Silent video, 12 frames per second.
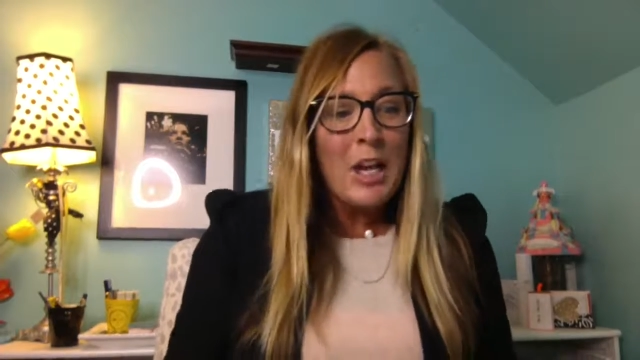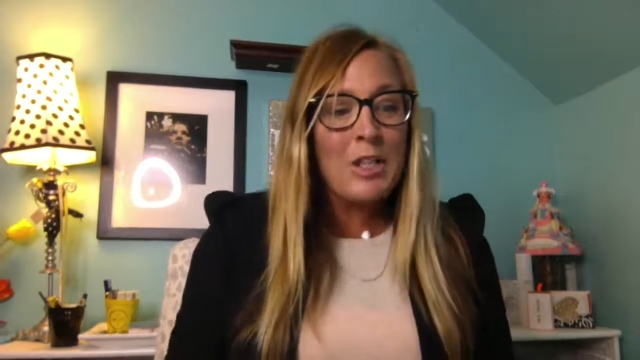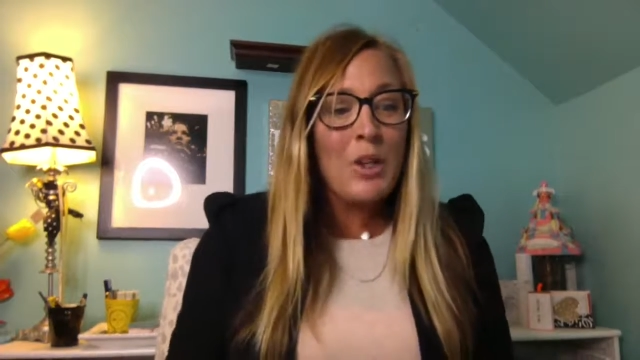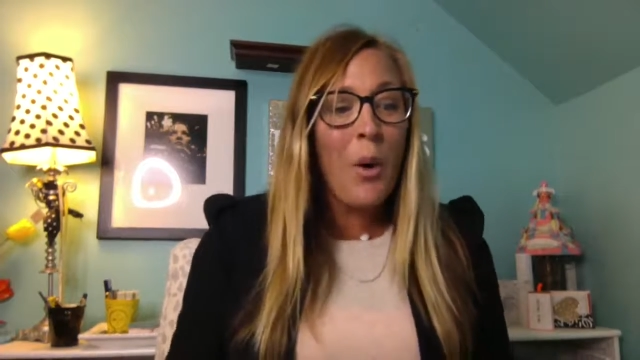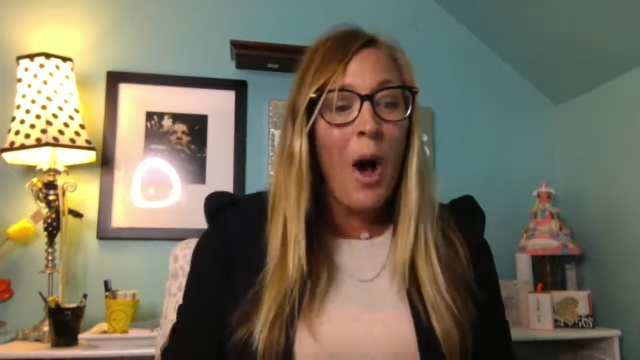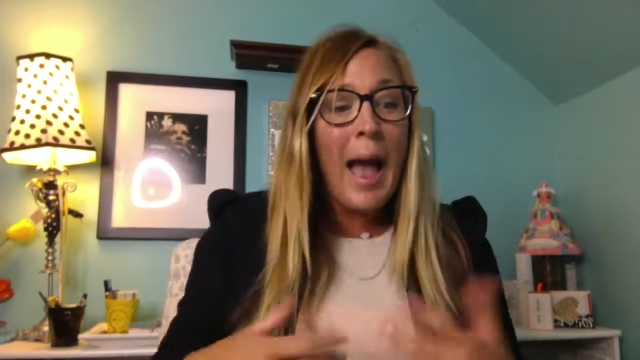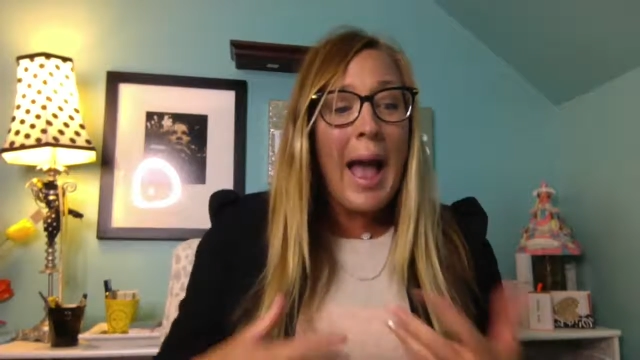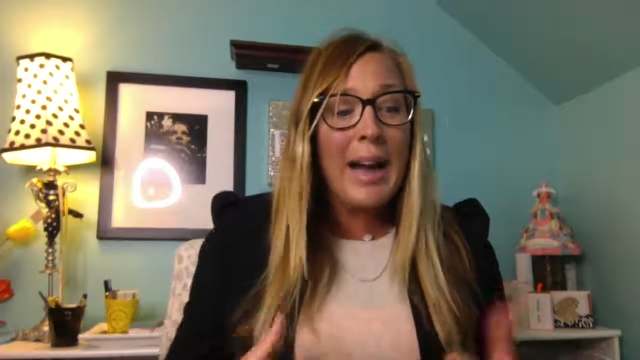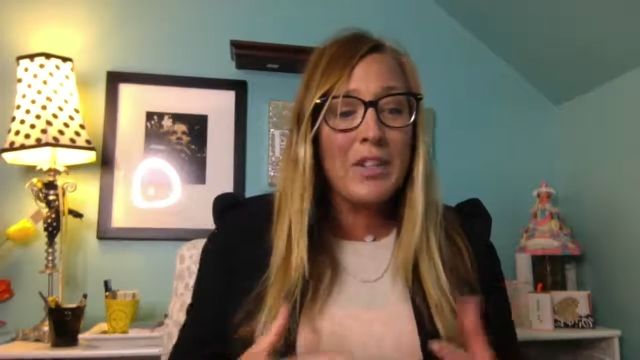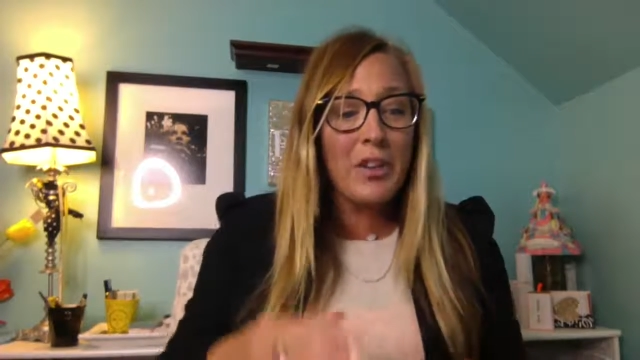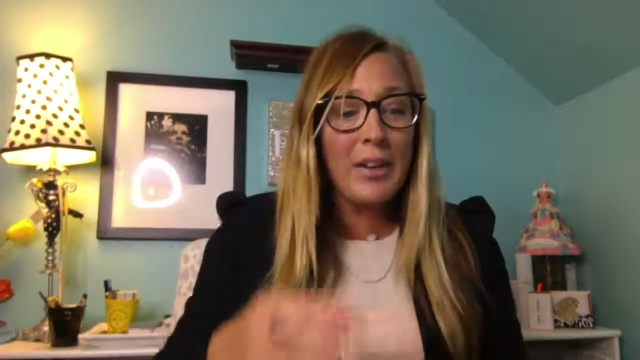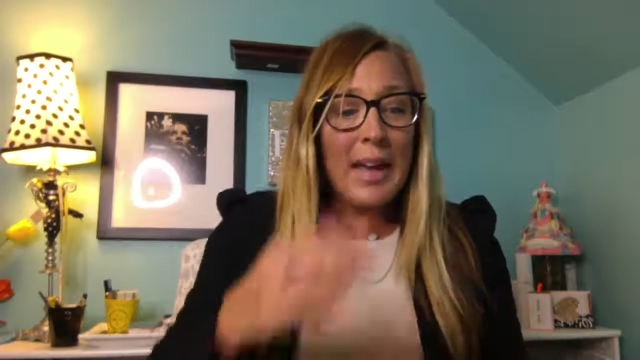So
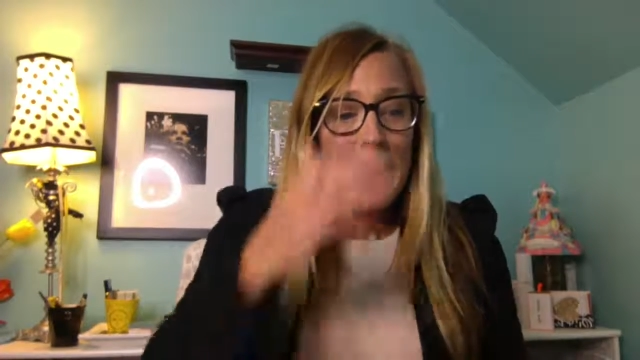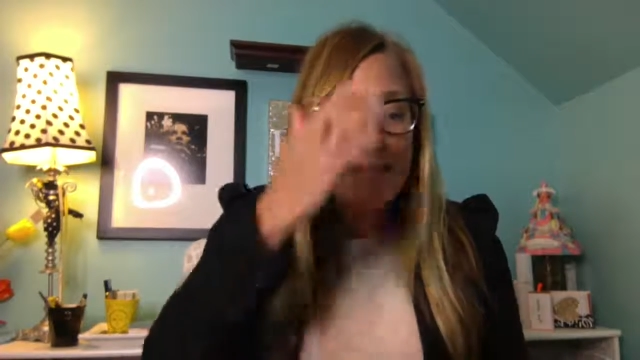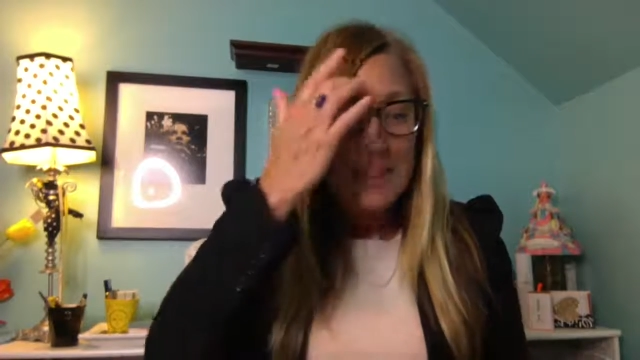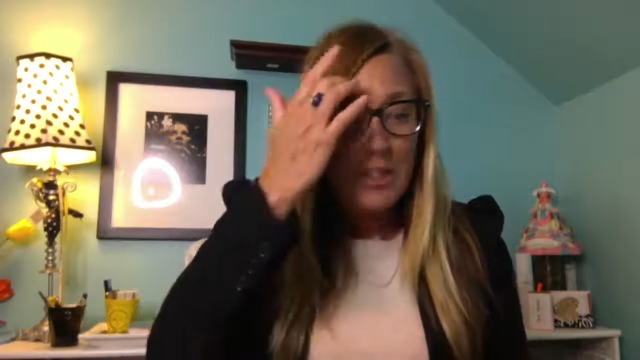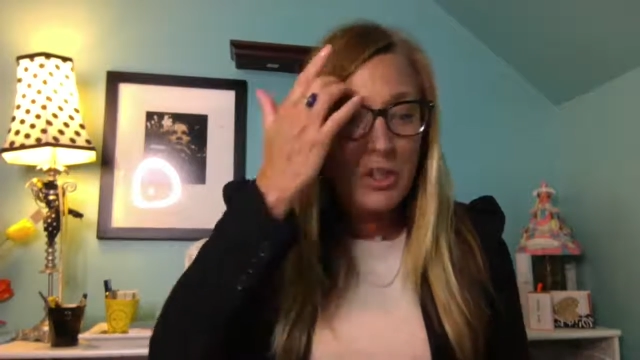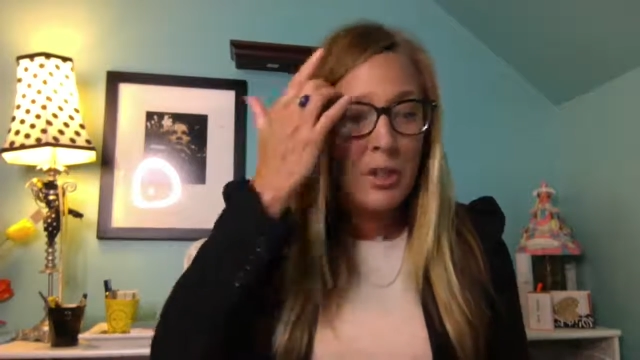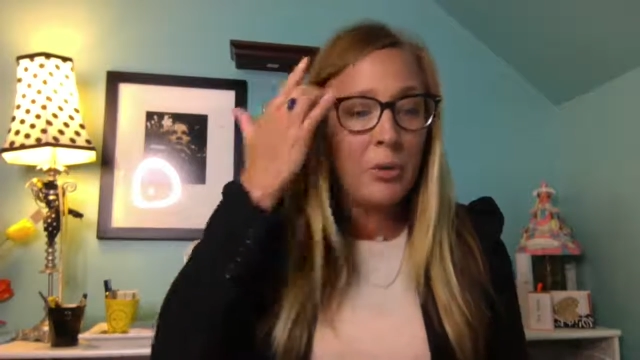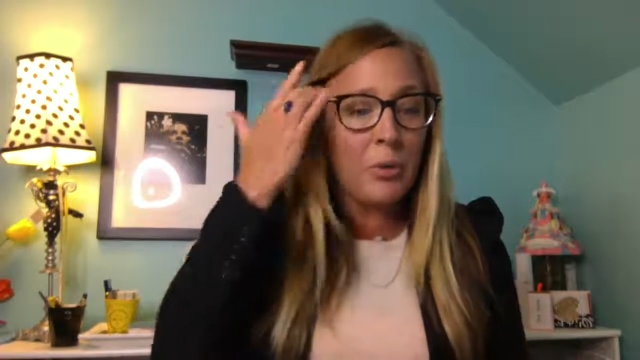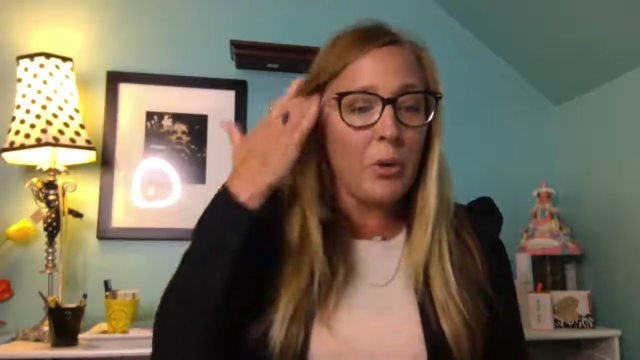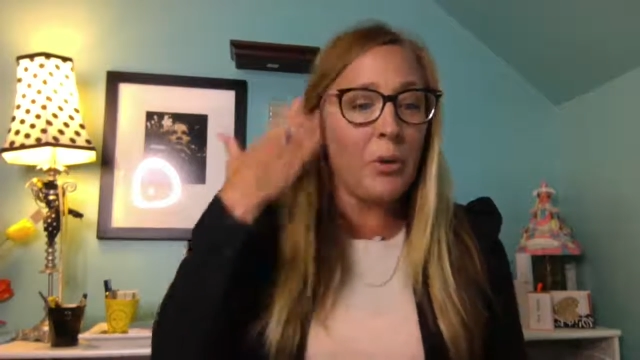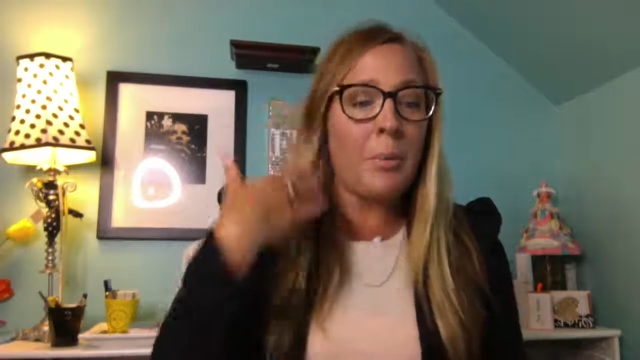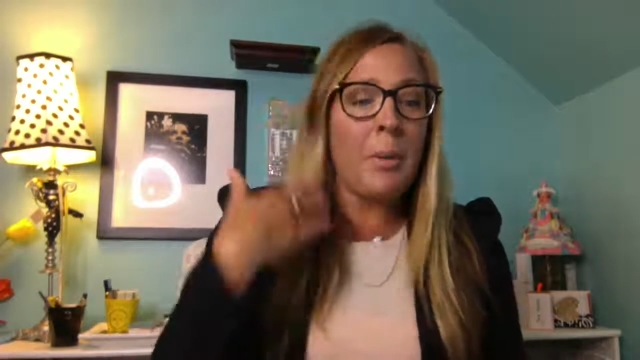add your guests into the
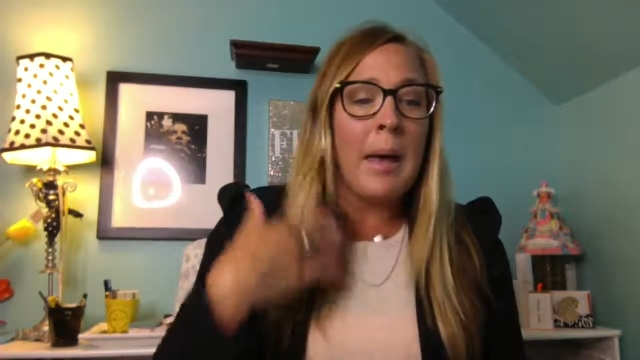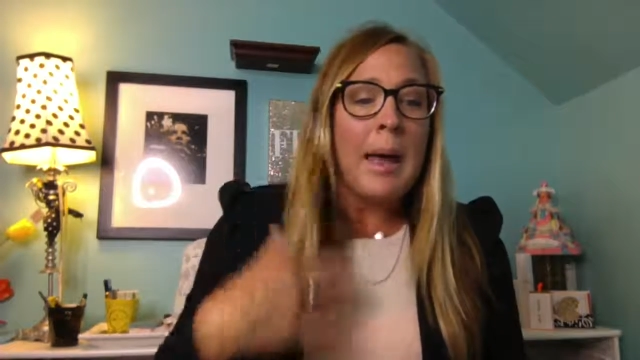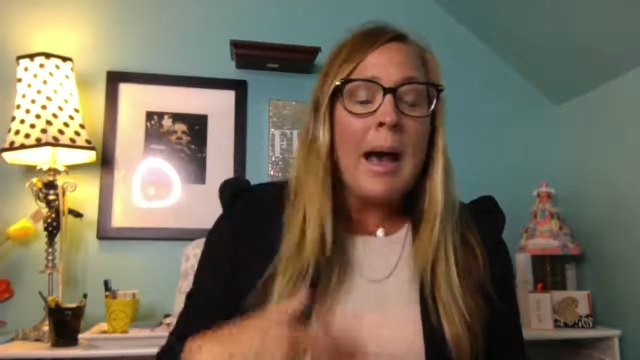group,